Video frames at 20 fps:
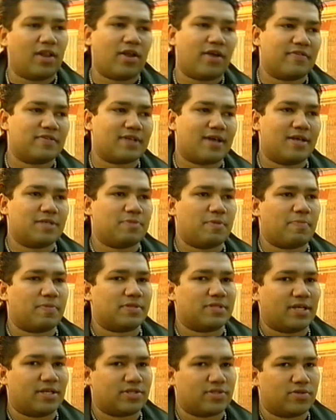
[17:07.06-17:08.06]
lot of times people
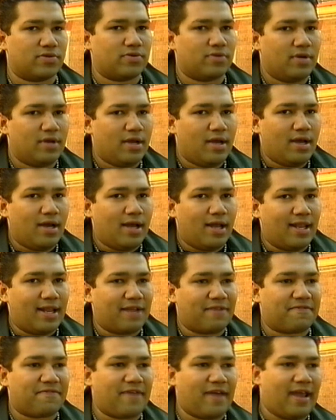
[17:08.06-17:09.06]
tend to
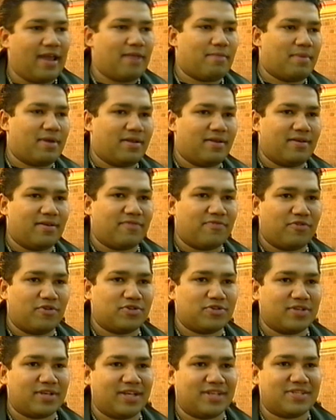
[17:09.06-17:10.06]
let fame and
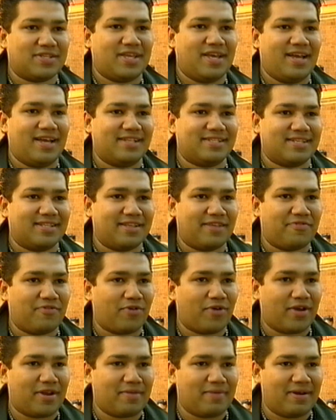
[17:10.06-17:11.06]
fortune get to their heads and they
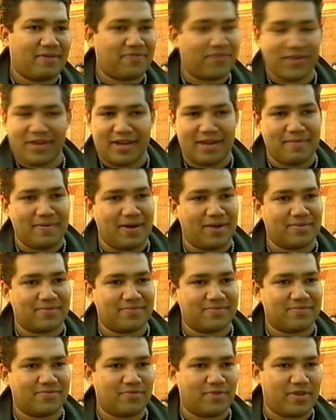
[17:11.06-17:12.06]
forgot about, forget about
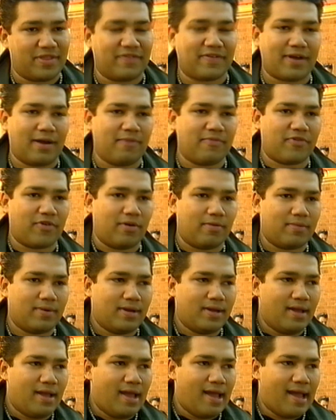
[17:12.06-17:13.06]
where they've come from.
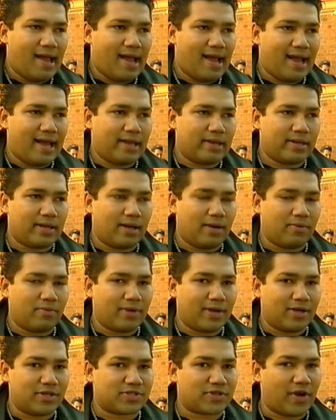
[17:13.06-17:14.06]
And uh,
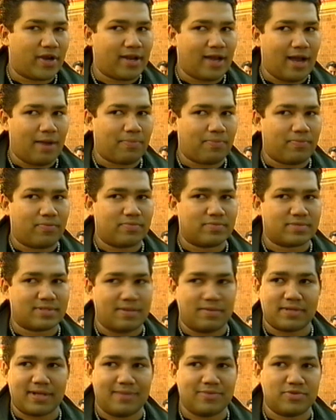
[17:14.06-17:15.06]
when I was growing up,
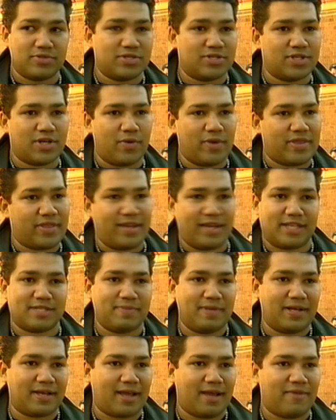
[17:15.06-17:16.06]
sometimes we didn't know where the
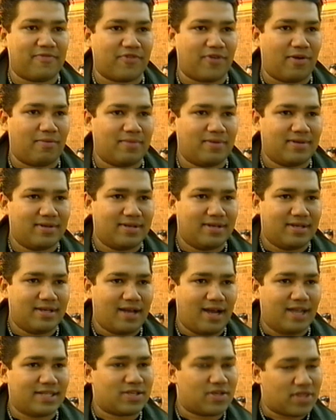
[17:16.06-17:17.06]
next meal came from.
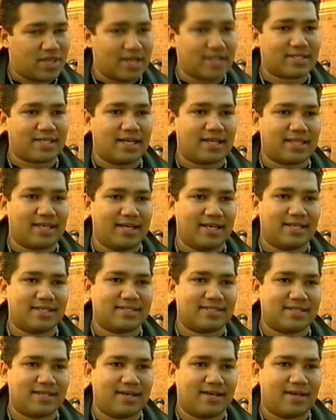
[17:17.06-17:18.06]
And so things like
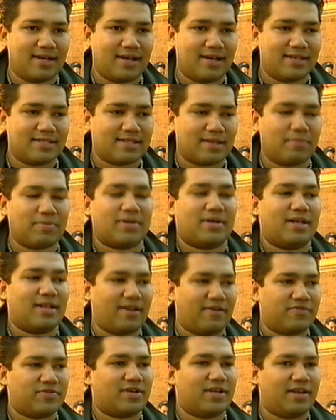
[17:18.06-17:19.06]
this is something I'd
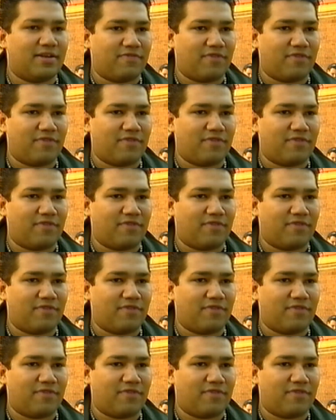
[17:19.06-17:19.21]
love to get